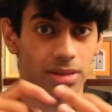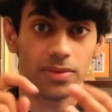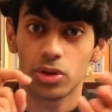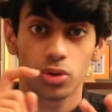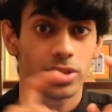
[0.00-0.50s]

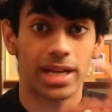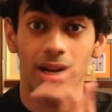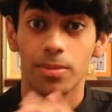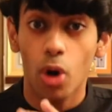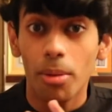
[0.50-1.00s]
Even through
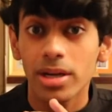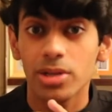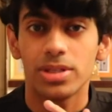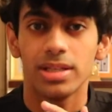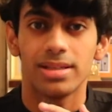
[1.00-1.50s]
stand-up comedy,
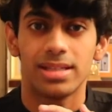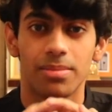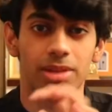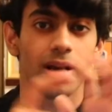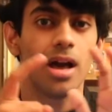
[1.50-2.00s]
you see the
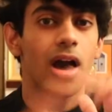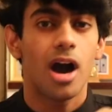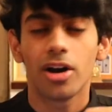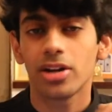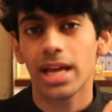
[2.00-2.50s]
same thing.
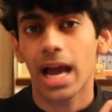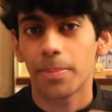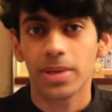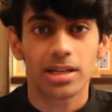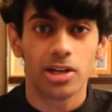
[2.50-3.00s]
Hungry,
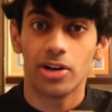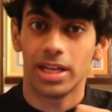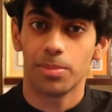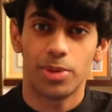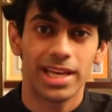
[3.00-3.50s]
happy, and
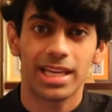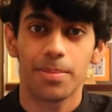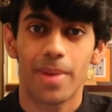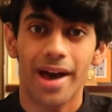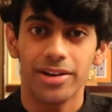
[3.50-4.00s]
learning,
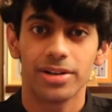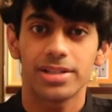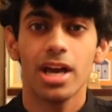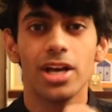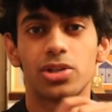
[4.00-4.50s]
breaking
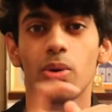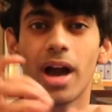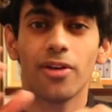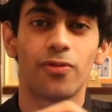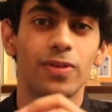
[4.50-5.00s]
barriers. So
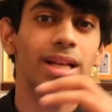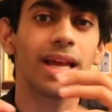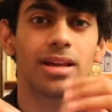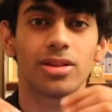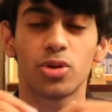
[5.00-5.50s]
I feel
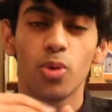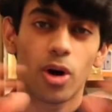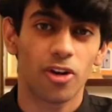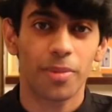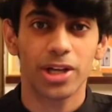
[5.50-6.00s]
like through
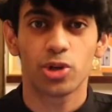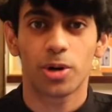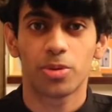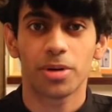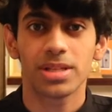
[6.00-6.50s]
all of my
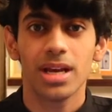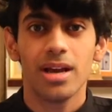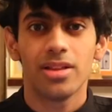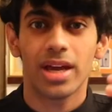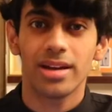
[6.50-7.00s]
short prompts,
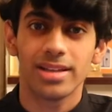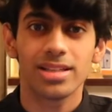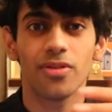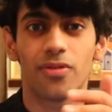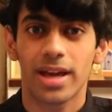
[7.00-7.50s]
there is
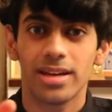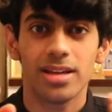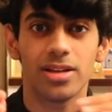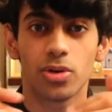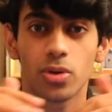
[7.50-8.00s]
a very,
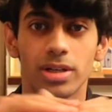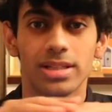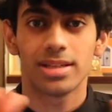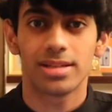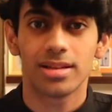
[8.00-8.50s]
you know,
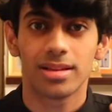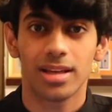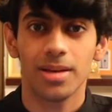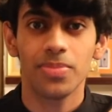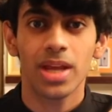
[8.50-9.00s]
consistent
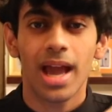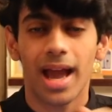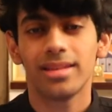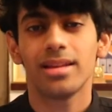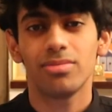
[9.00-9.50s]
theme.
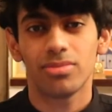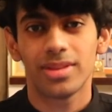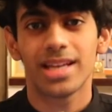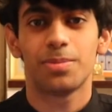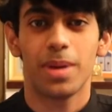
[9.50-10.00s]
And then
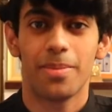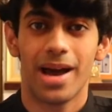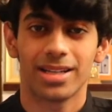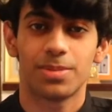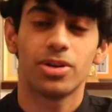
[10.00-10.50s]
there's
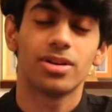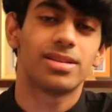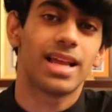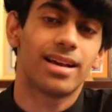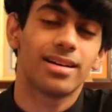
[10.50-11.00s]
Baymax,
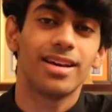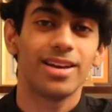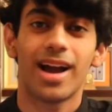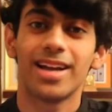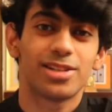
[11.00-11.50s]
because like,
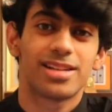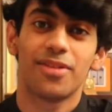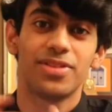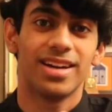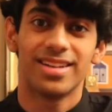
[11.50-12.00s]
I just
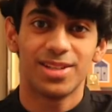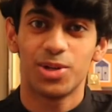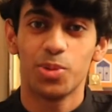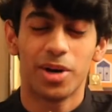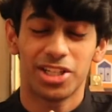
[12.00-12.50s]
love the answer
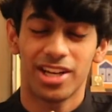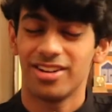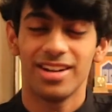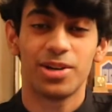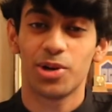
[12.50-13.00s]
too much. I
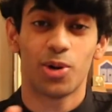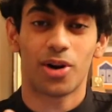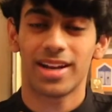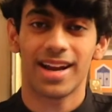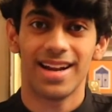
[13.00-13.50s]
really could
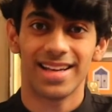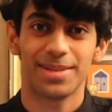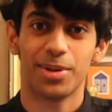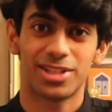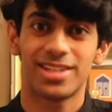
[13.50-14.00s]
not care less
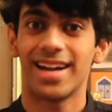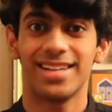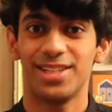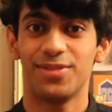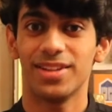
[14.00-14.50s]
about
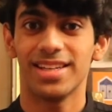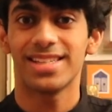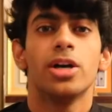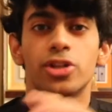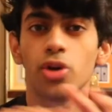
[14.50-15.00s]
strategy for
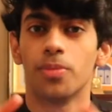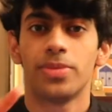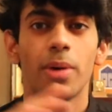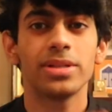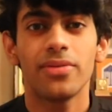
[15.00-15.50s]
this. So
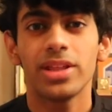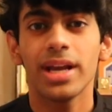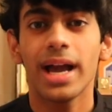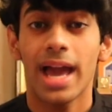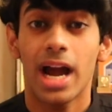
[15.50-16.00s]
that was
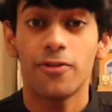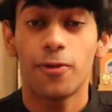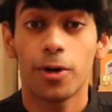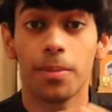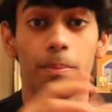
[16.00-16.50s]
everything I had
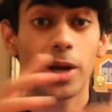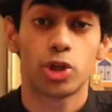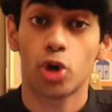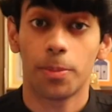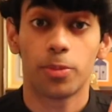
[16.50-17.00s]
for my
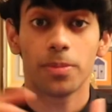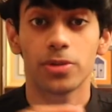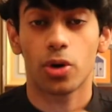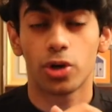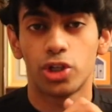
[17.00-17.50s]
short
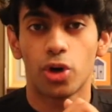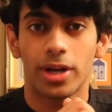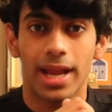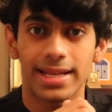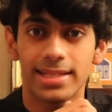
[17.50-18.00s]
prompts or
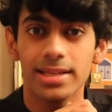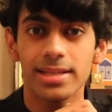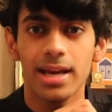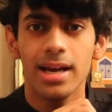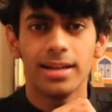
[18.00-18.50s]
short
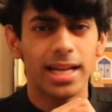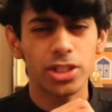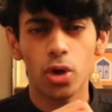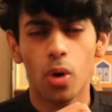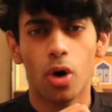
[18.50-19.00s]
essays.
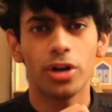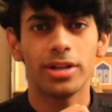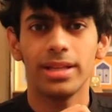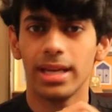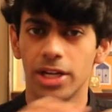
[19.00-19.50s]
Let's go on
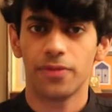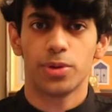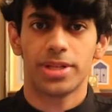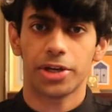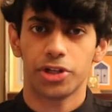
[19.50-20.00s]
to the interview
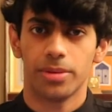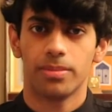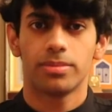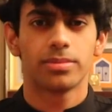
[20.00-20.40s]
section.